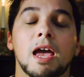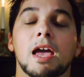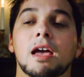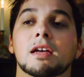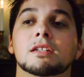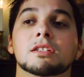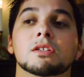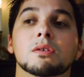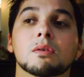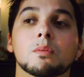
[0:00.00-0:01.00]
And
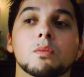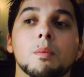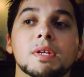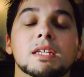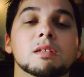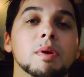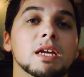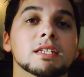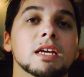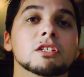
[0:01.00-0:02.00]
what we need to
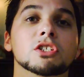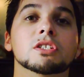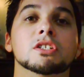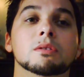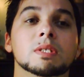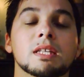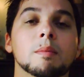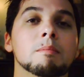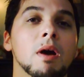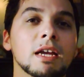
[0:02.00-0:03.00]
pay attention to is that
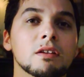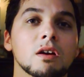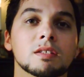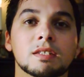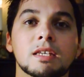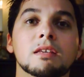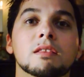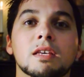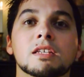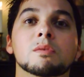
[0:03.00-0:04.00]
we might not see
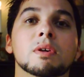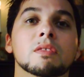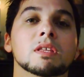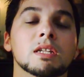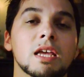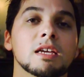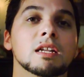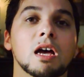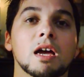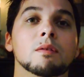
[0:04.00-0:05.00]
things with the
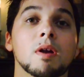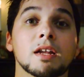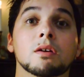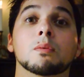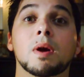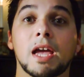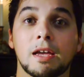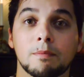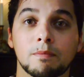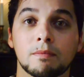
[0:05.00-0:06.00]
naked eye right
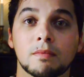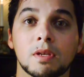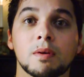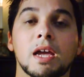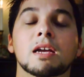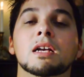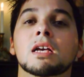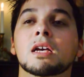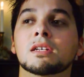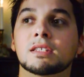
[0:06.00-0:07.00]
away. Okay?
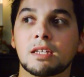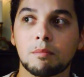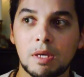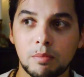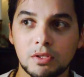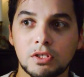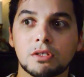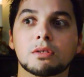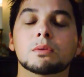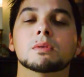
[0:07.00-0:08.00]
Some people
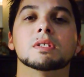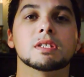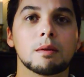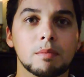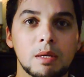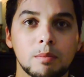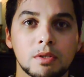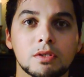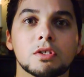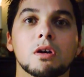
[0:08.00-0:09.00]
do, some
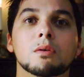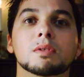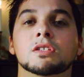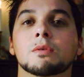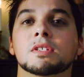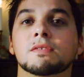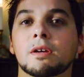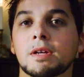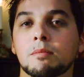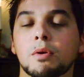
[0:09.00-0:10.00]
people don't, so it's
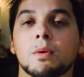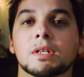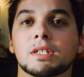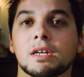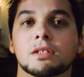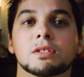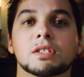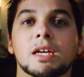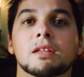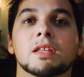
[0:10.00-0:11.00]
very important to
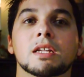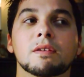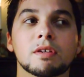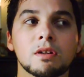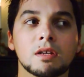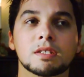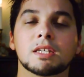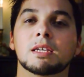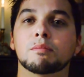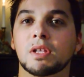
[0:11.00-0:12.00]
understand that if you're not
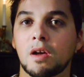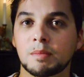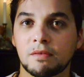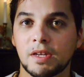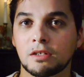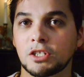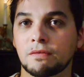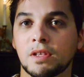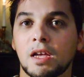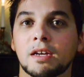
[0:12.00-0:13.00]
seeing blobs of energy
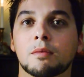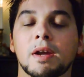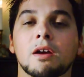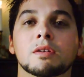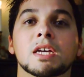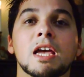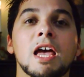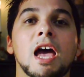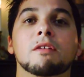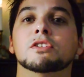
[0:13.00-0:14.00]
flying around
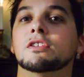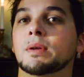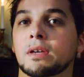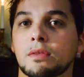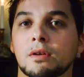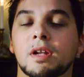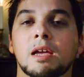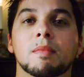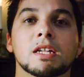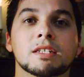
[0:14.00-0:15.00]
after doing a third
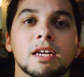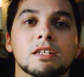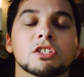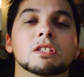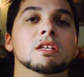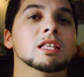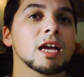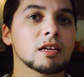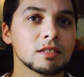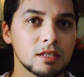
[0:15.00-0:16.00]
eye meditation, the
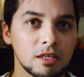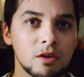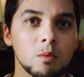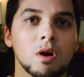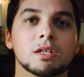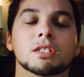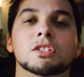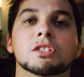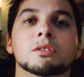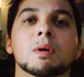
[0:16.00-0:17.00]
last thing you want to
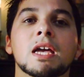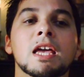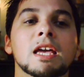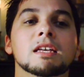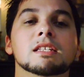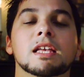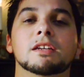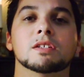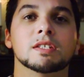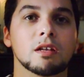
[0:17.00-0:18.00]
do is
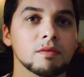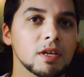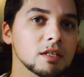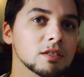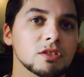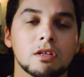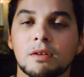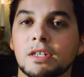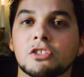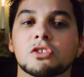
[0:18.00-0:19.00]
let yourself get
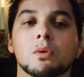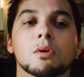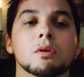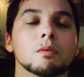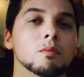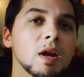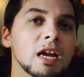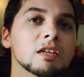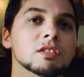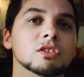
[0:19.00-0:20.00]
discouraged or
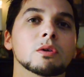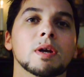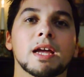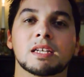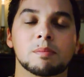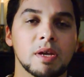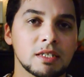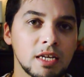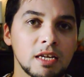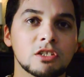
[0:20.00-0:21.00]
raise your
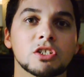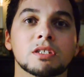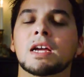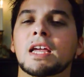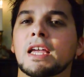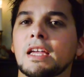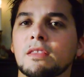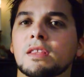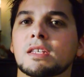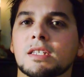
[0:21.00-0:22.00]
expectation
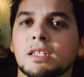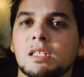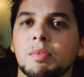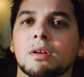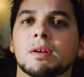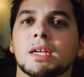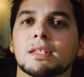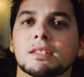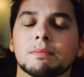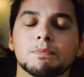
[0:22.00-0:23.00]
in this
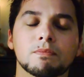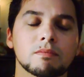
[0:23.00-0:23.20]
experience.